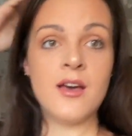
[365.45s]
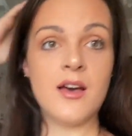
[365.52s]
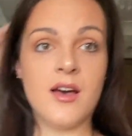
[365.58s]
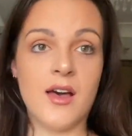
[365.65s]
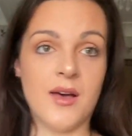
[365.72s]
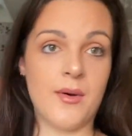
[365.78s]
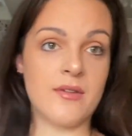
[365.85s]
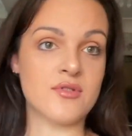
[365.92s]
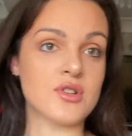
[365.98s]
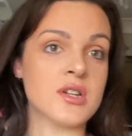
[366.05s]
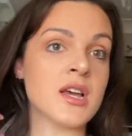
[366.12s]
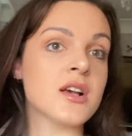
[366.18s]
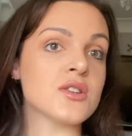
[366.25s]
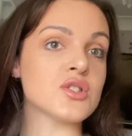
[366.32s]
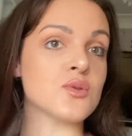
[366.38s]
I've just
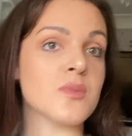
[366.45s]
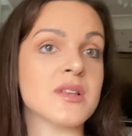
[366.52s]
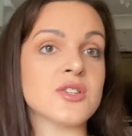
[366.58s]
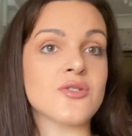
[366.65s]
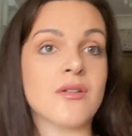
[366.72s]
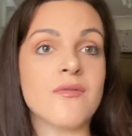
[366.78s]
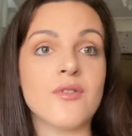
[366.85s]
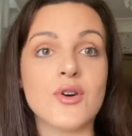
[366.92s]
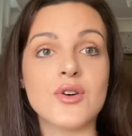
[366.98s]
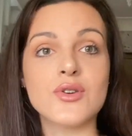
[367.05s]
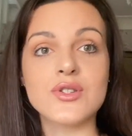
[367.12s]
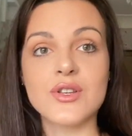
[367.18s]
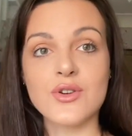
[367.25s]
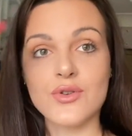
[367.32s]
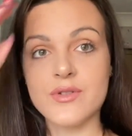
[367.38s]
taken some Instagram
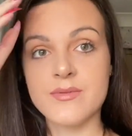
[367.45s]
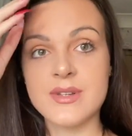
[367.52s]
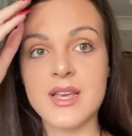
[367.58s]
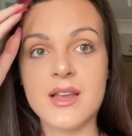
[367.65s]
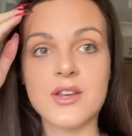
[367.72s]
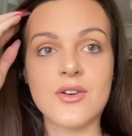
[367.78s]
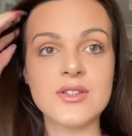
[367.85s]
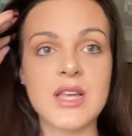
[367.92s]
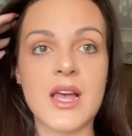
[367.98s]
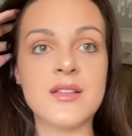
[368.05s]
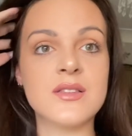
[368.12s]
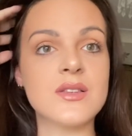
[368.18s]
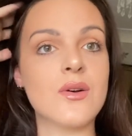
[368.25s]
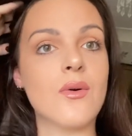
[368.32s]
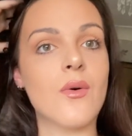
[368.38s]
photos and done some TikToks,
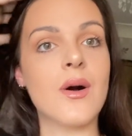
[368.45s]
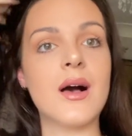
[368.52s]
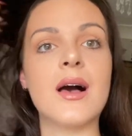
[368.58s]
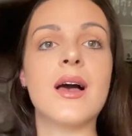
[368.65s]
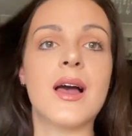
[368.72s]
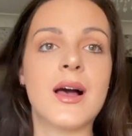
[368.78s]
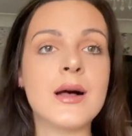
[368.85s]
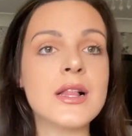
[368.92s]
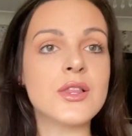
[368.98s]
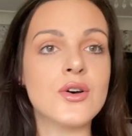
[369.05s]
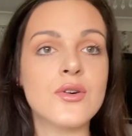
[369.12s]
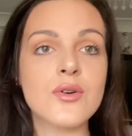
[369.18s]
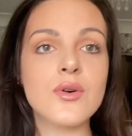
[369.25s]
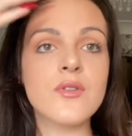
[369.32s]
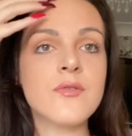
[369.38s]
hence why I
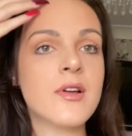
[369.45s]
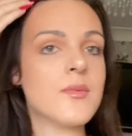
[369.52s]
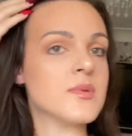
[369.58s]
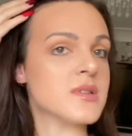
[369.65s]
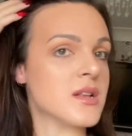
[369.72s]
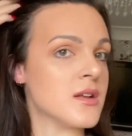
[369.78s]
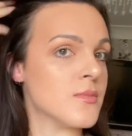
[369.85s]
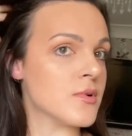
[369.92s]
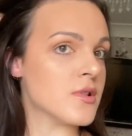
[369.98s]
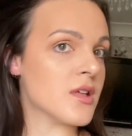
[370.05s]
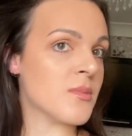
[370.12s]
look very presentable.